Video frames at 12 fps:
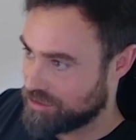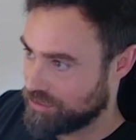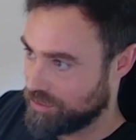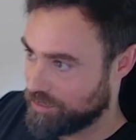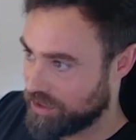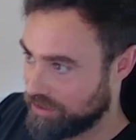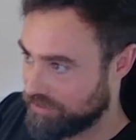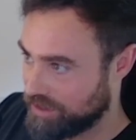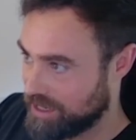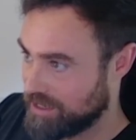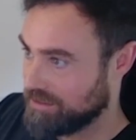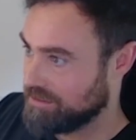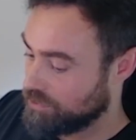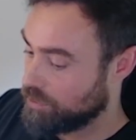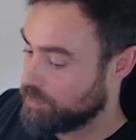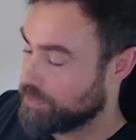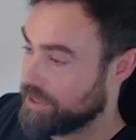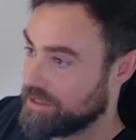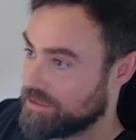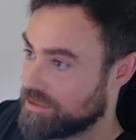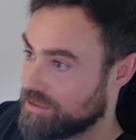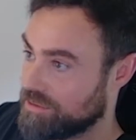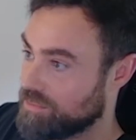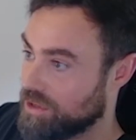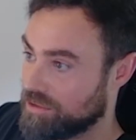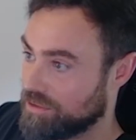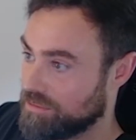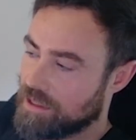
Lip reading: or you modify, you will break your model.